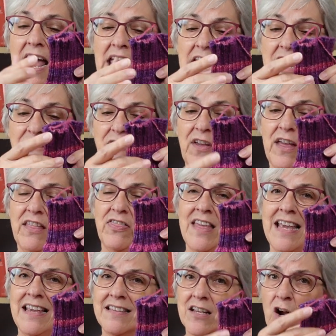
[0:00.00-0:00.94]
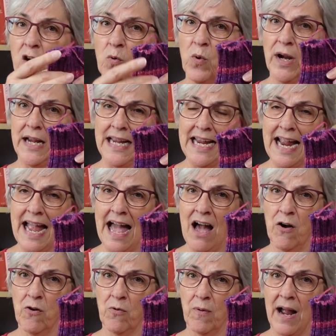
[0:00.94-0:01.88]
If things aren't working
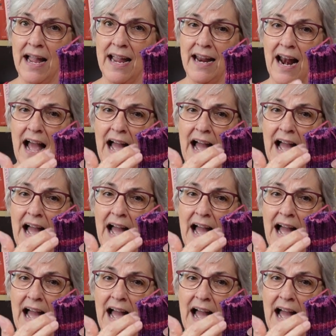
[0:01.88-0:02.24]
out right,